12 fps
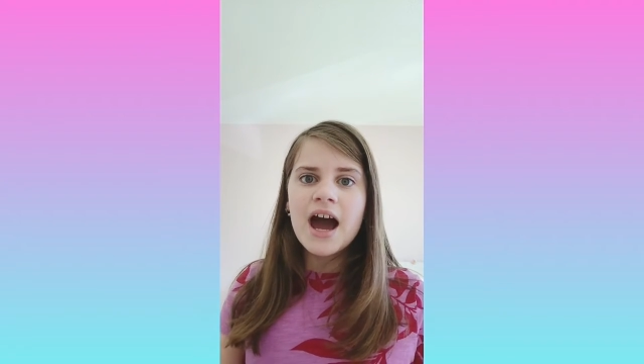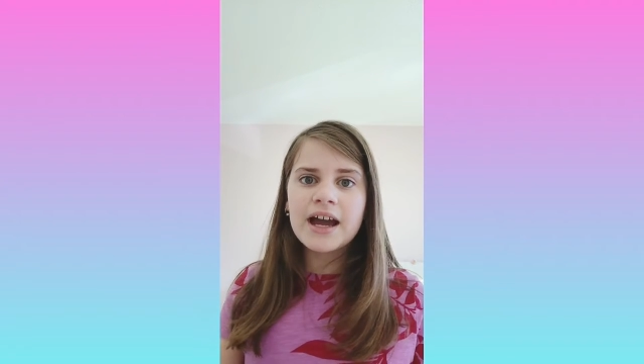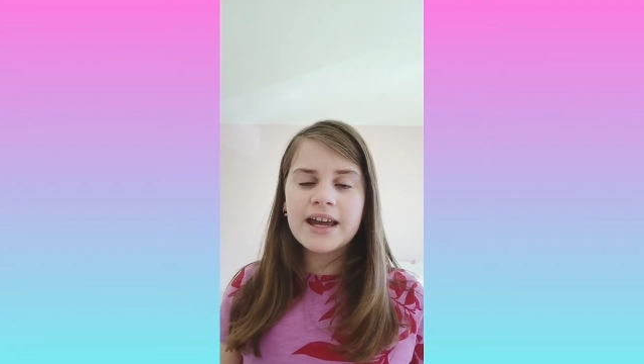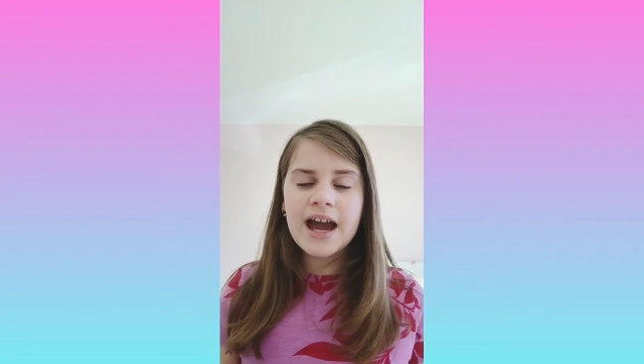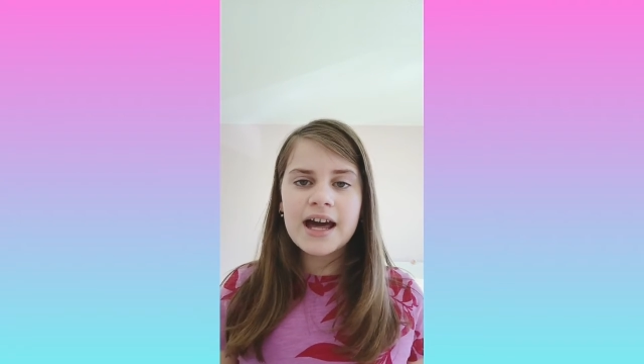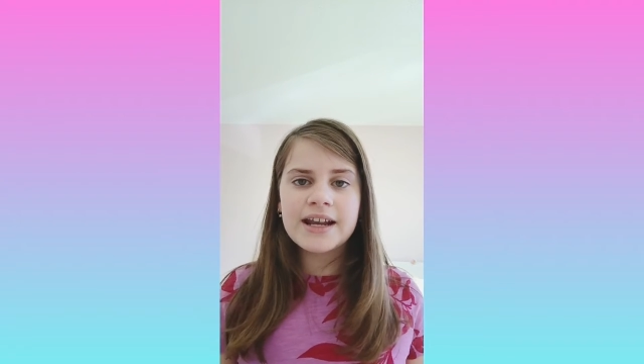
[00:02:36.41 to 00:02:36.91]

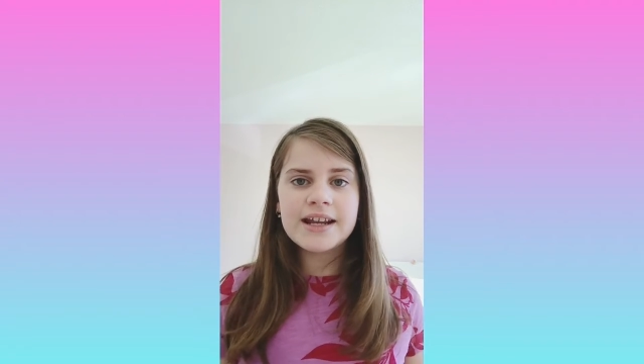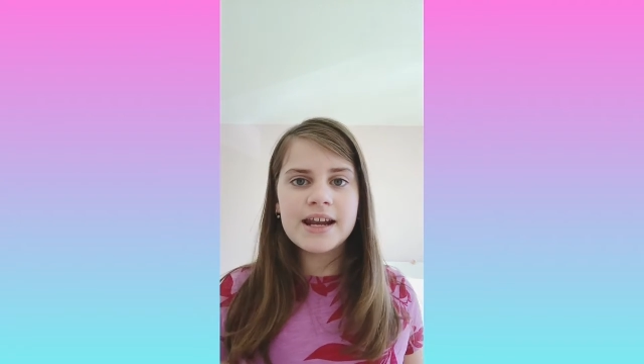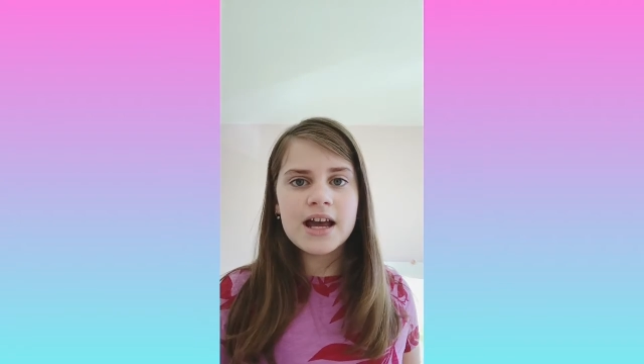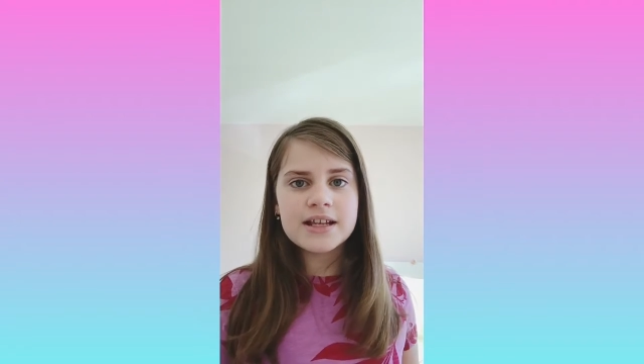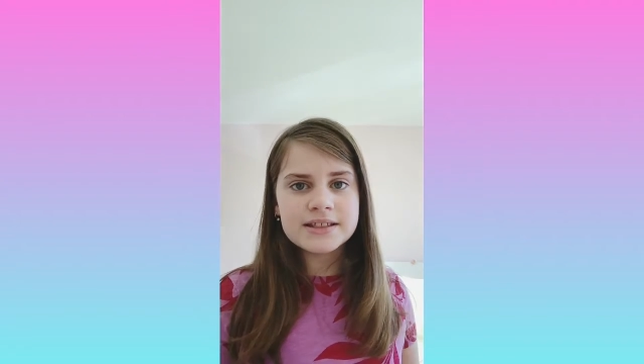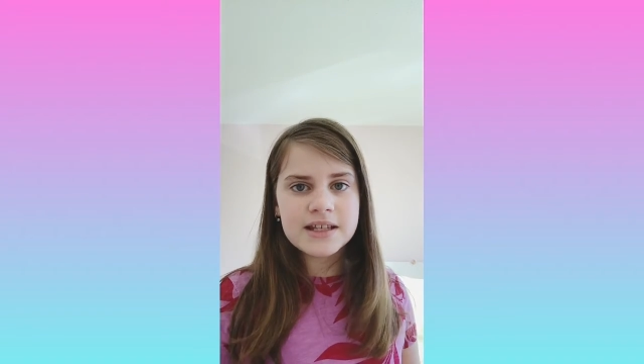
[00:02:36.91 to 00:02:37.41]
I
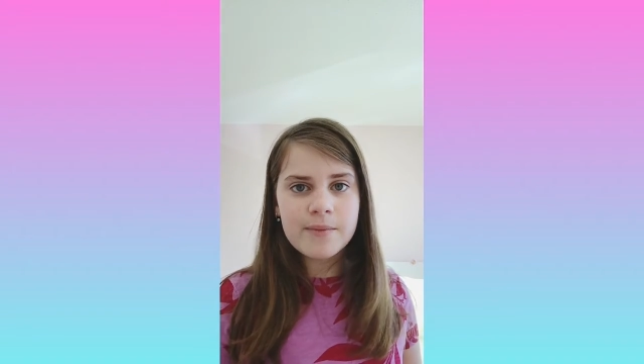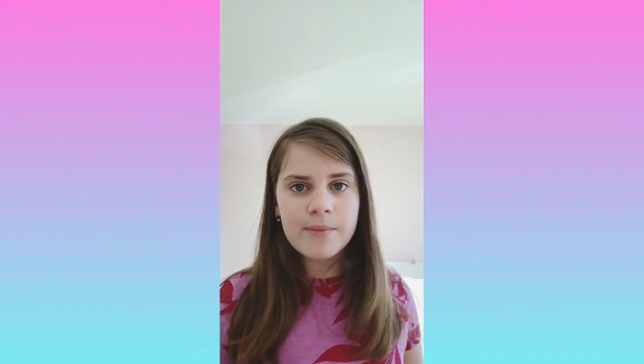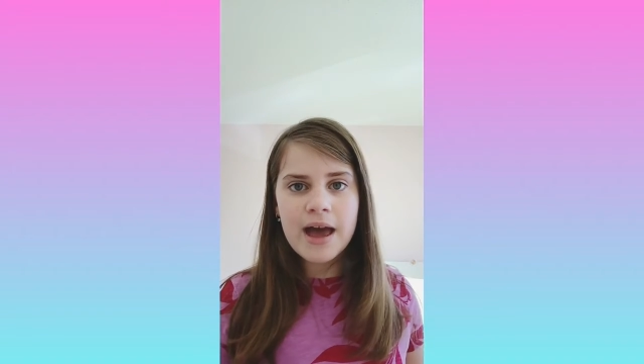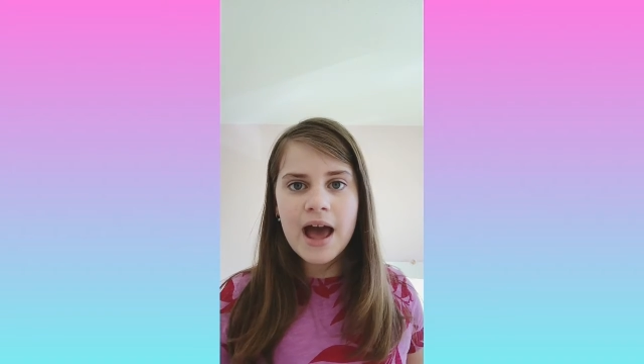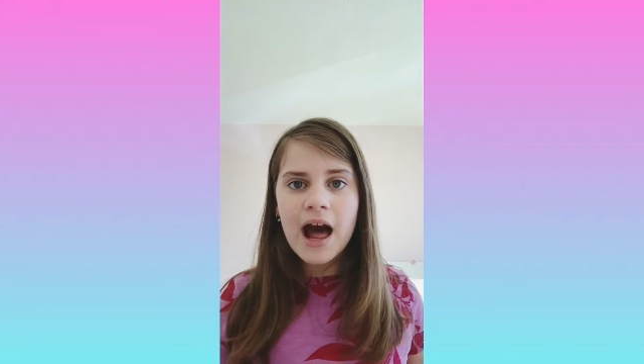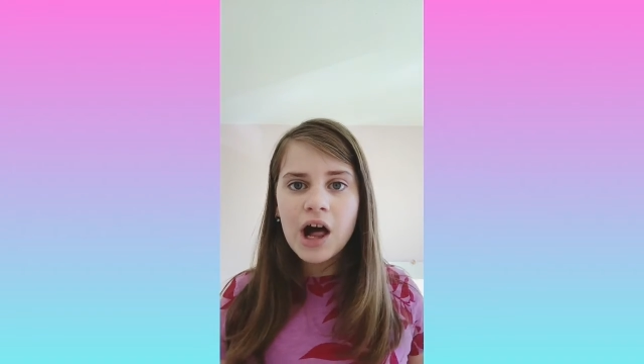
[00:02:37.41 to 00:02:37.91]
added
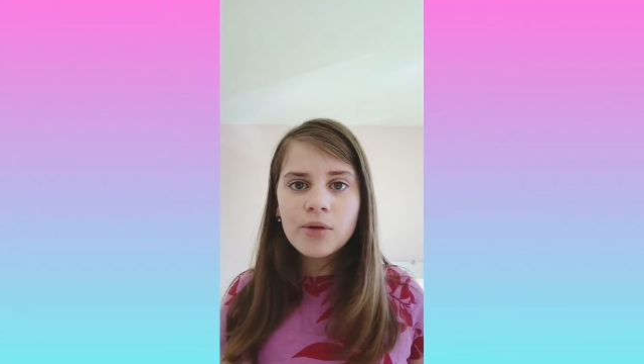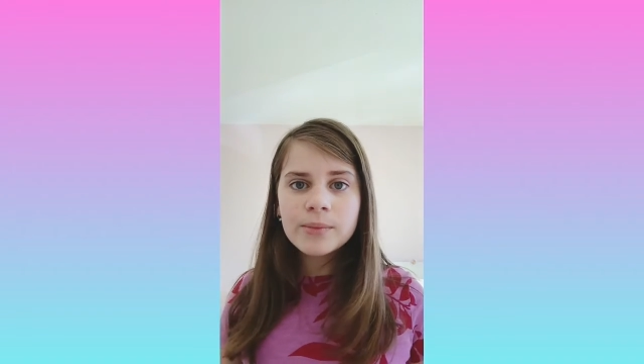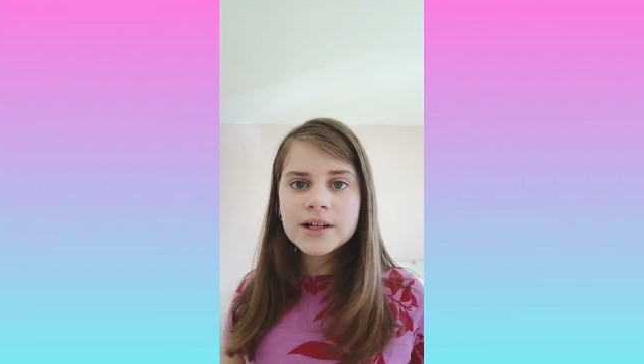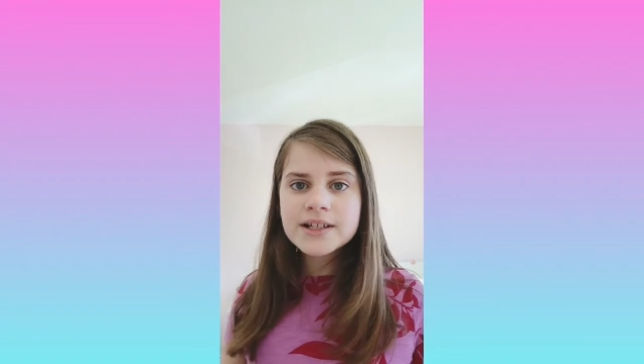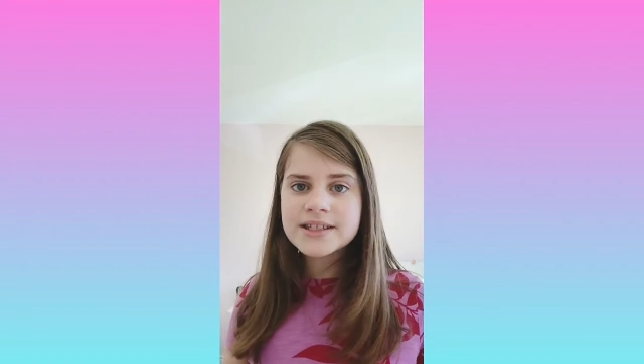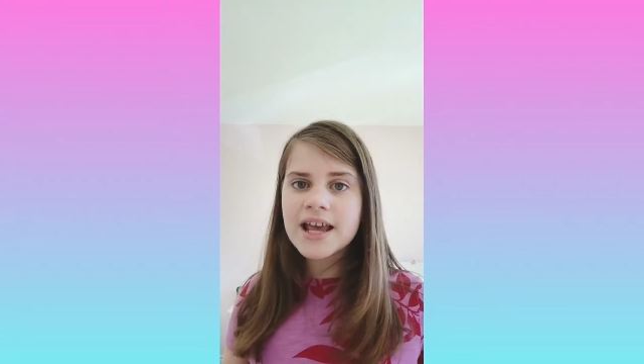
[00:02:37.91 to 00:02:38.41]
some
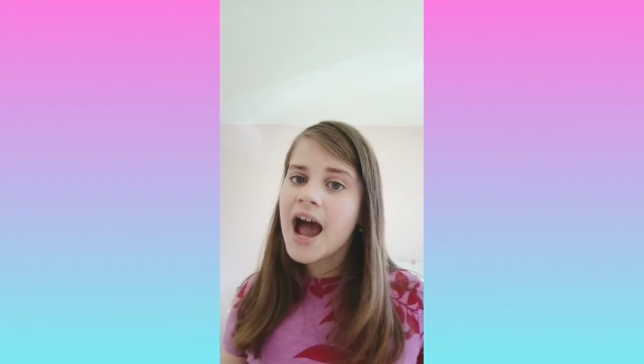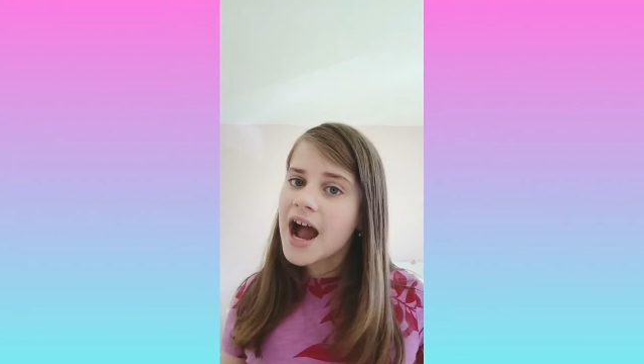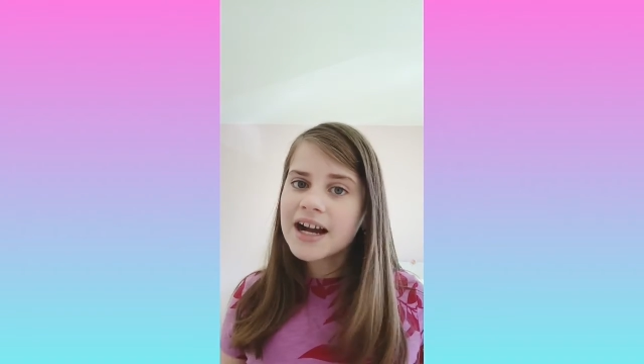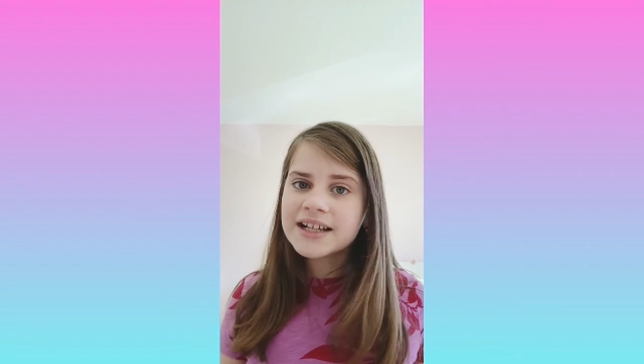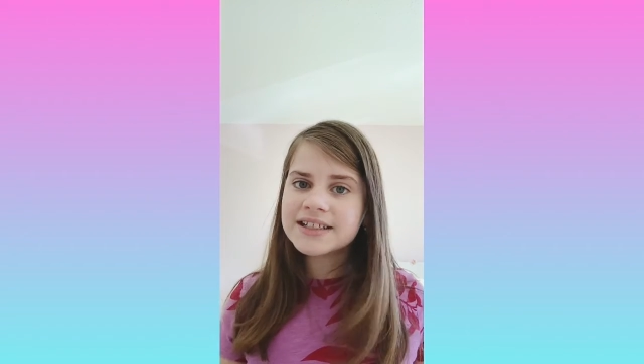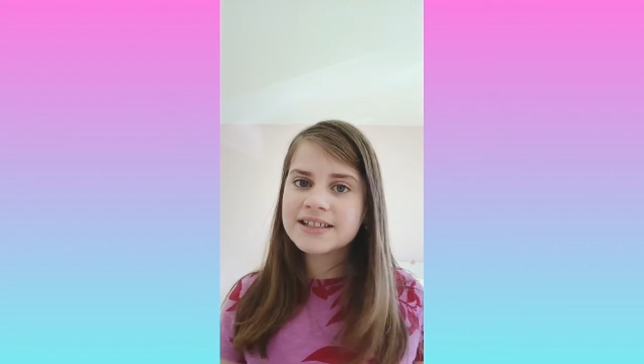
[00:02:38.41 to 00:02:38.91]
Elmer's
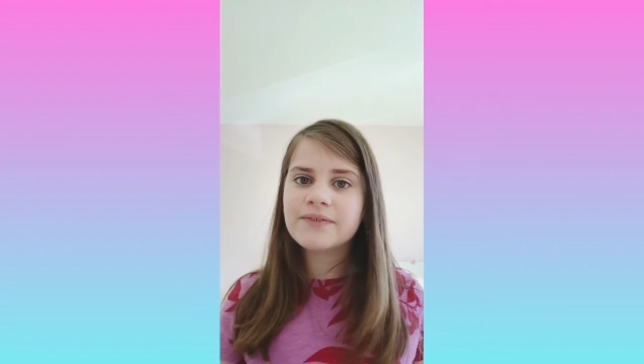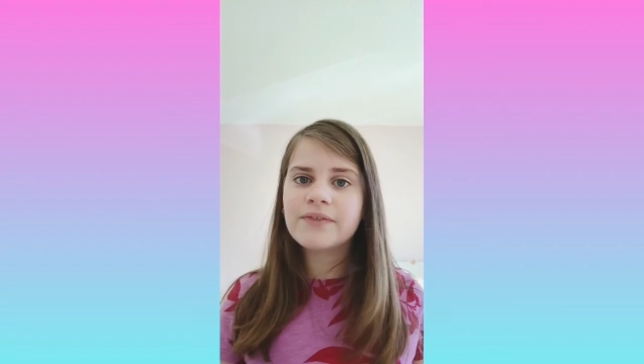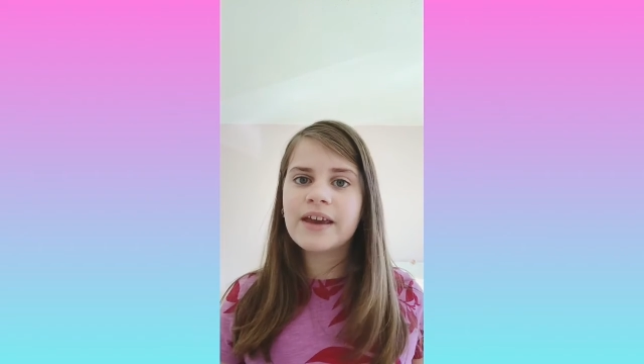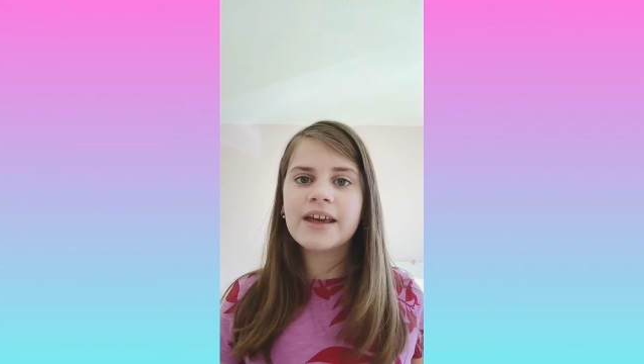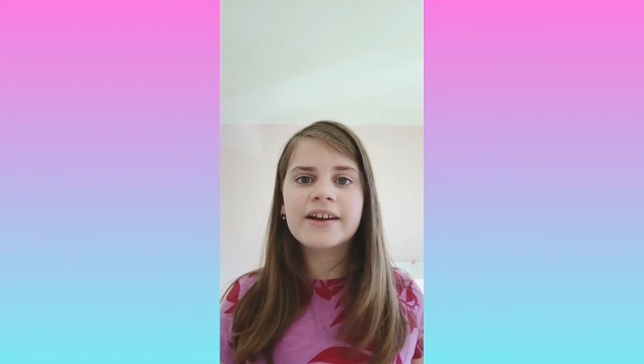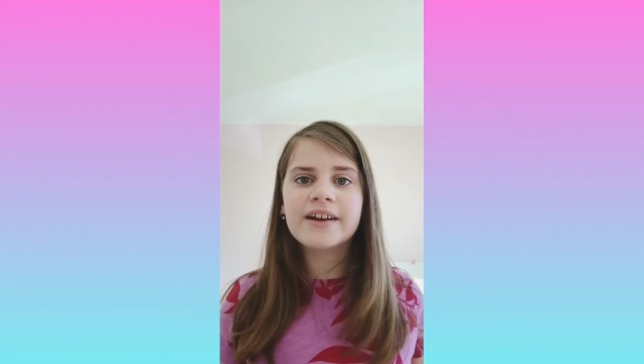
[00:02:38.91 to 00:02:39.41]

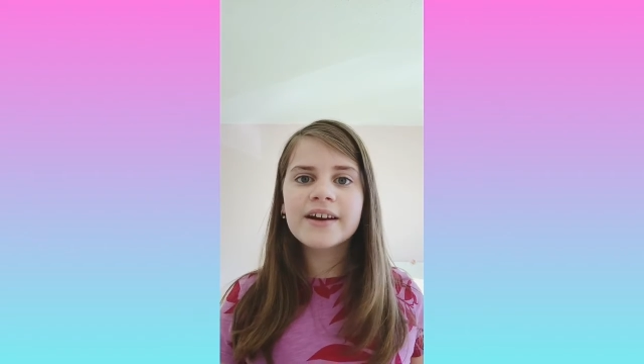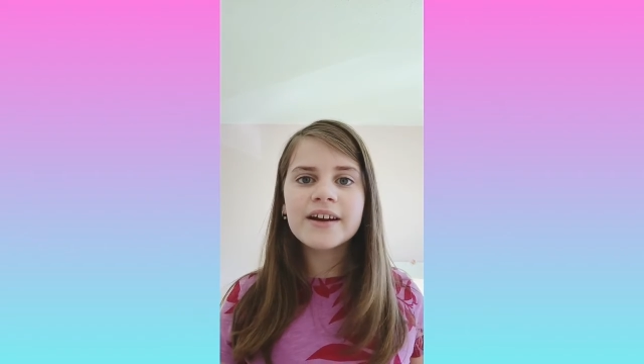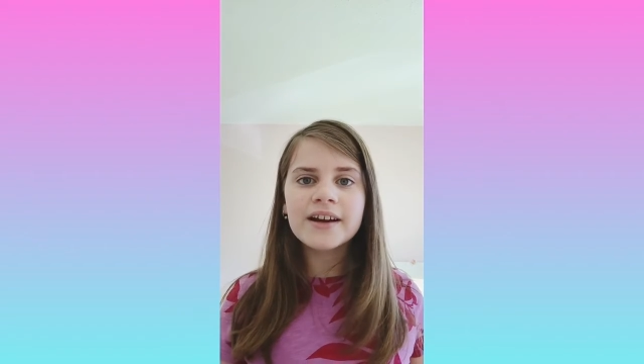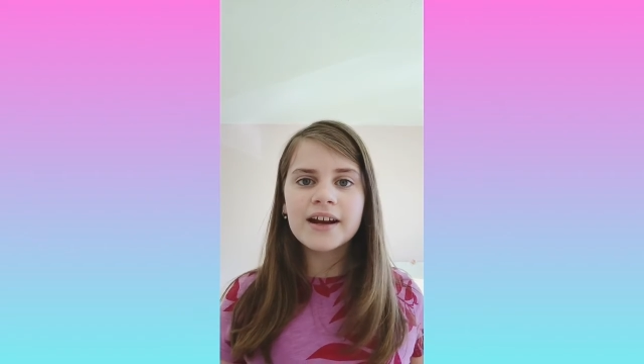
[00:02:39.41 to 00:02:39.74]
activator